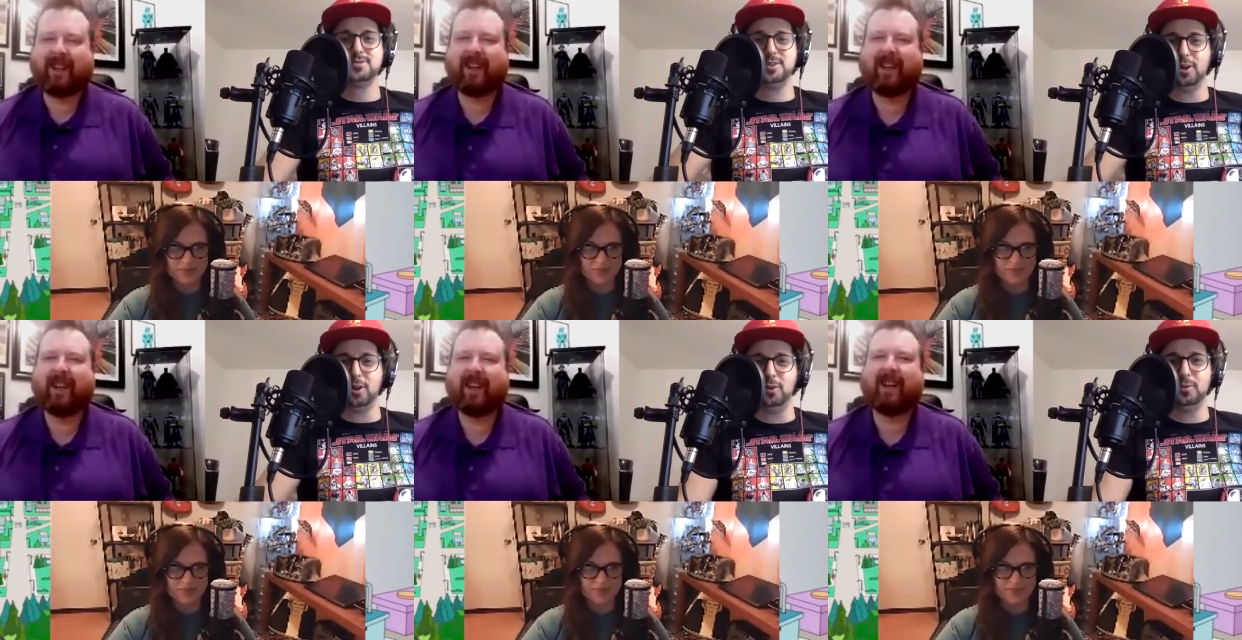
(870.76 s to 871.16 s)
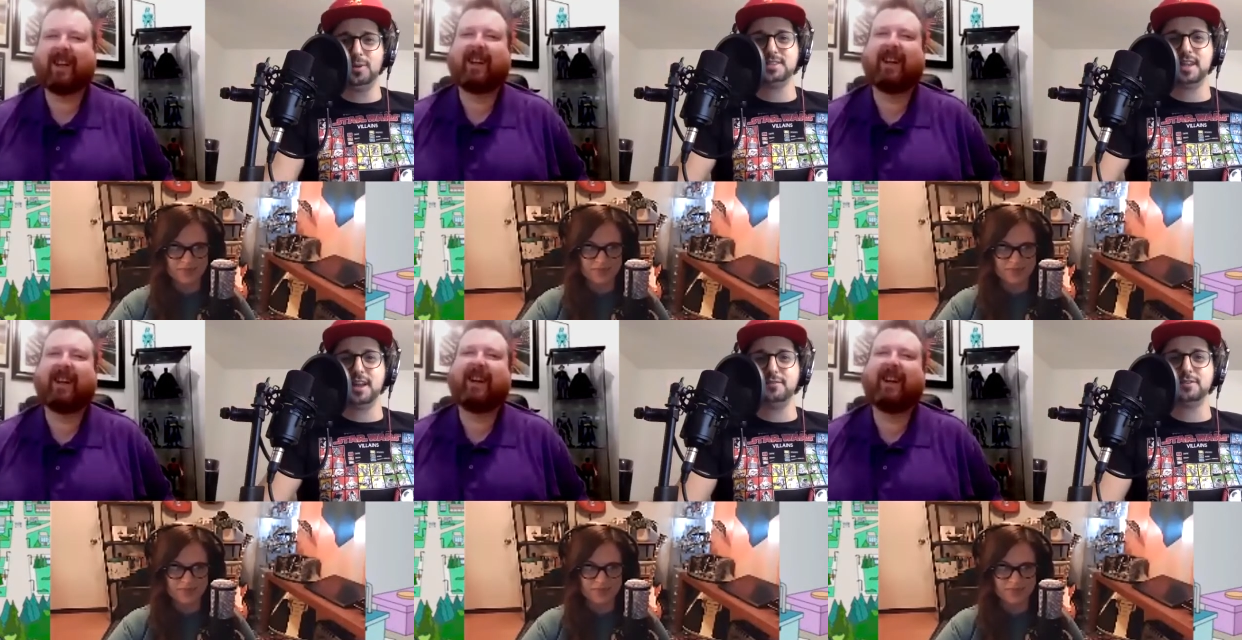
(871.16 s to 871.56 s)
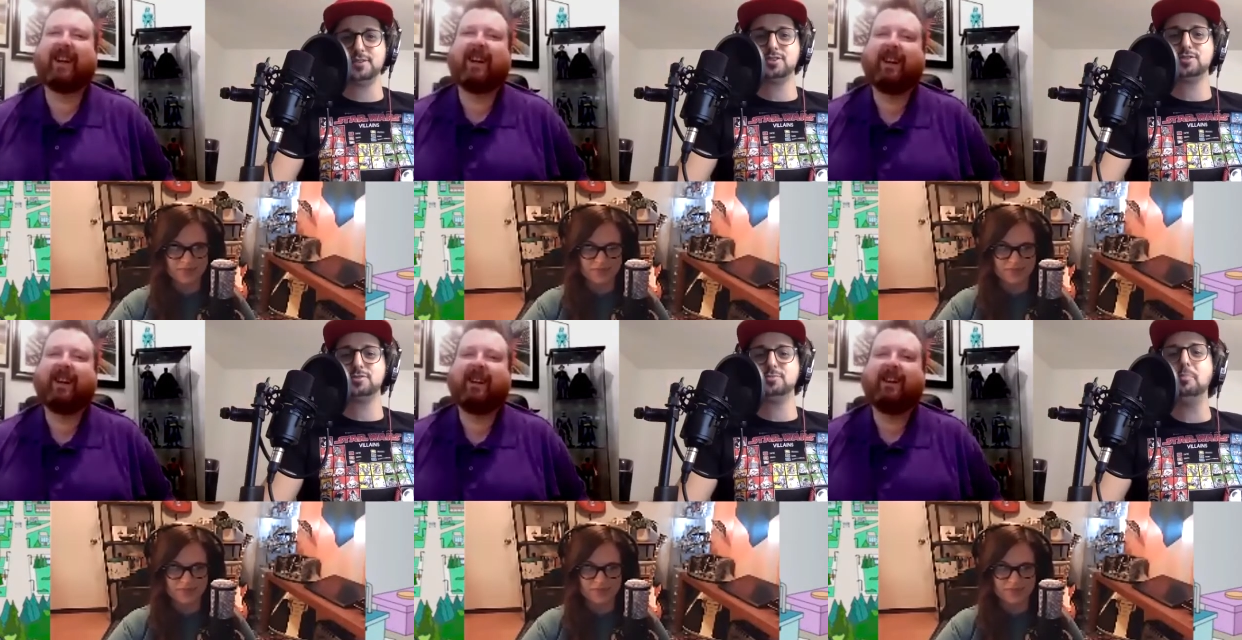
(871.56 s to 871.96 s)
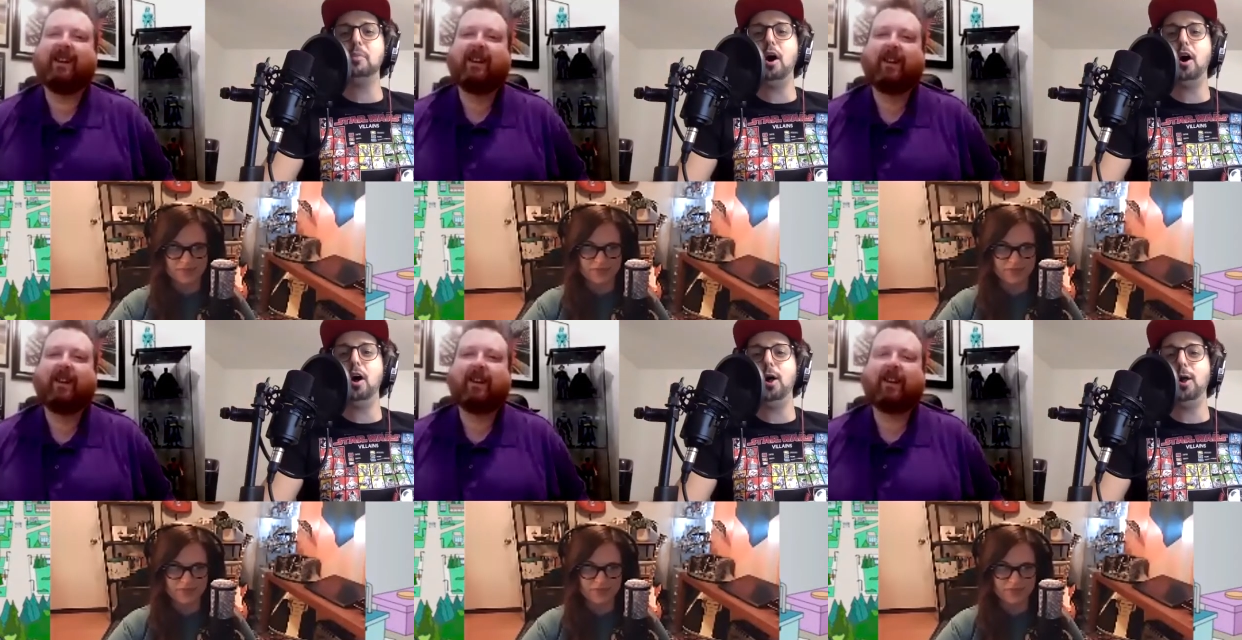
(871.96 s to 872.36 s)
Speaker 1: house to always have a
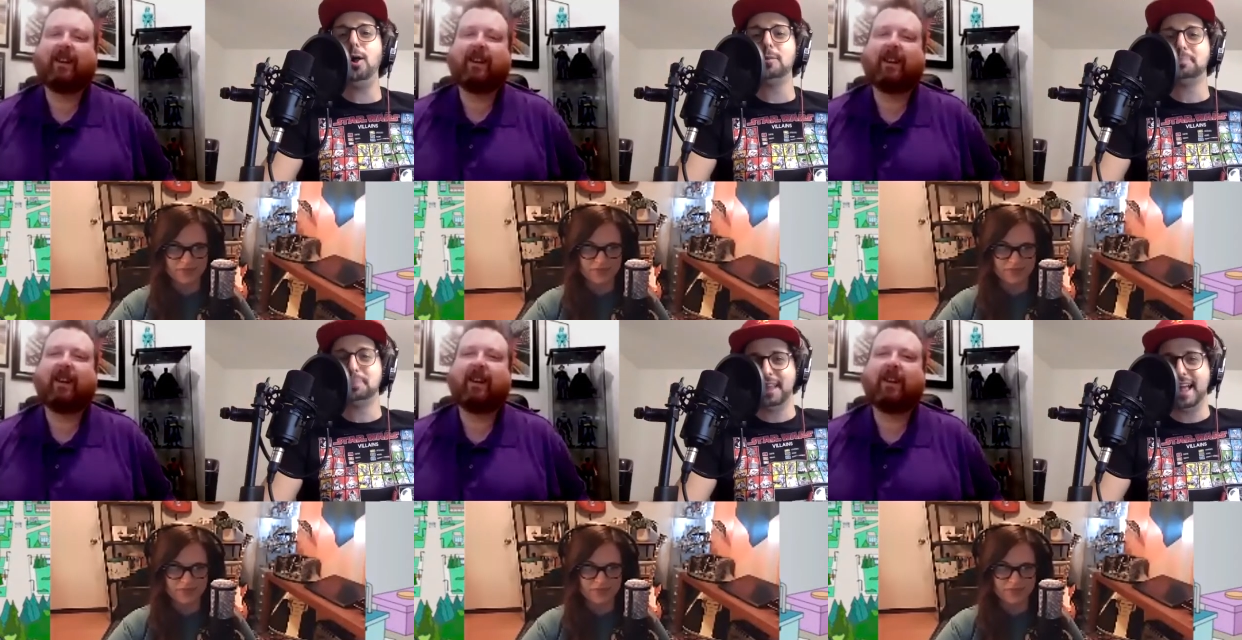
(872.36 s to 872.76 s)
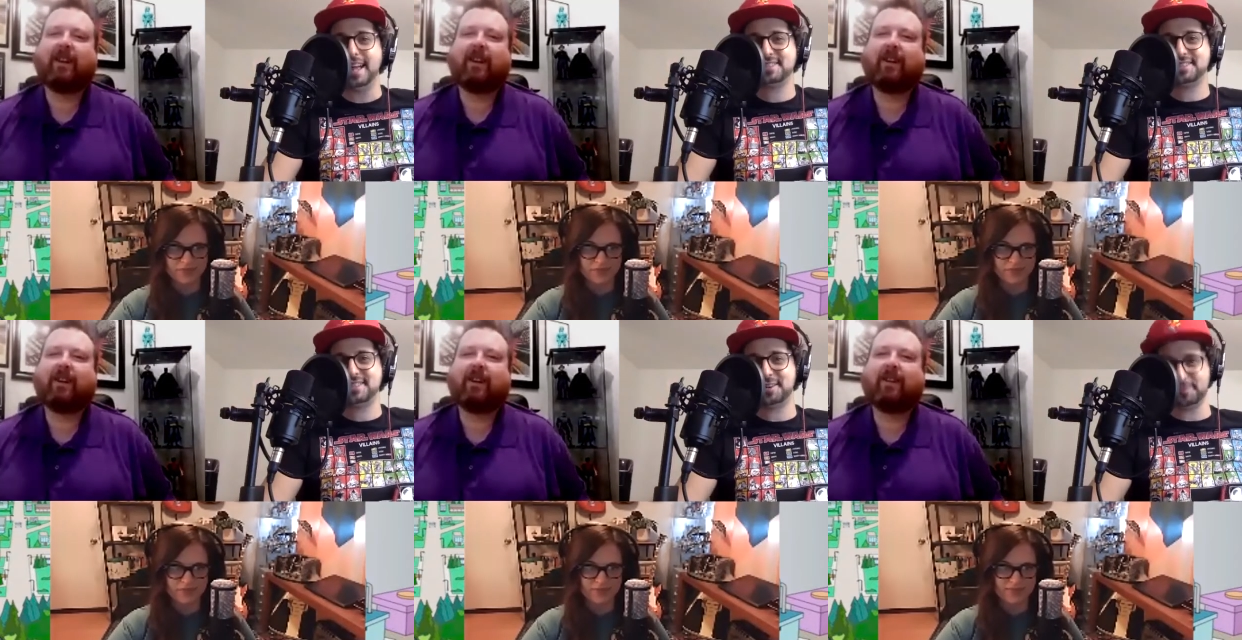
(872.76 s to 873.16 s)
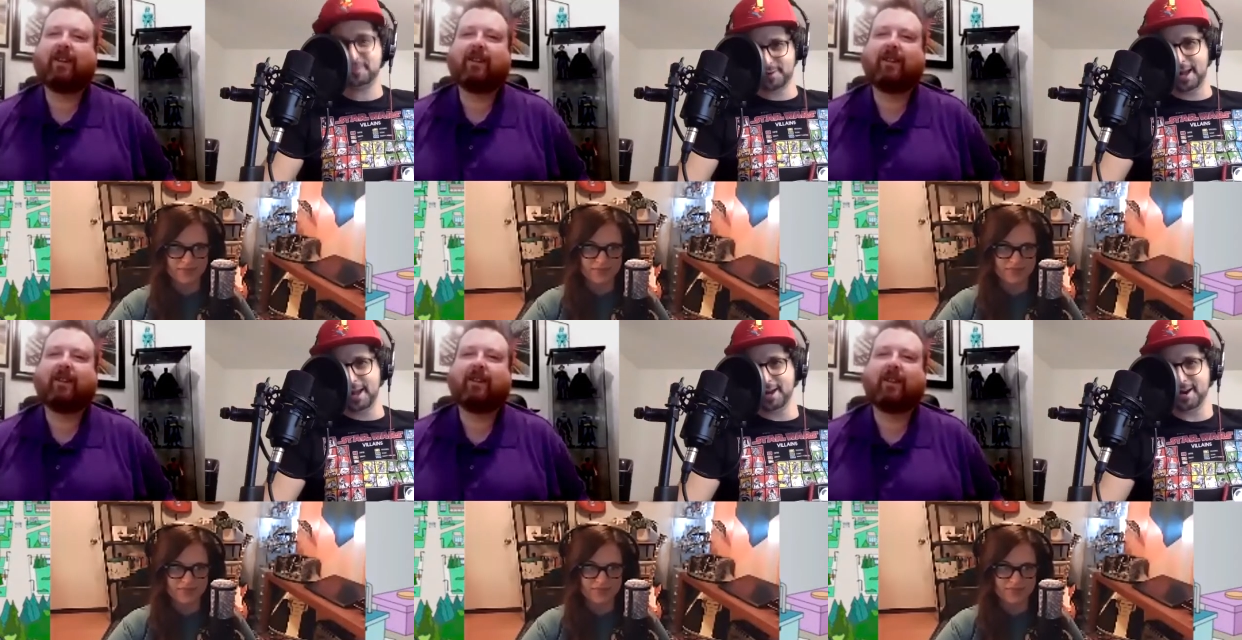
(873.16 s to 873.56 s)
small plastic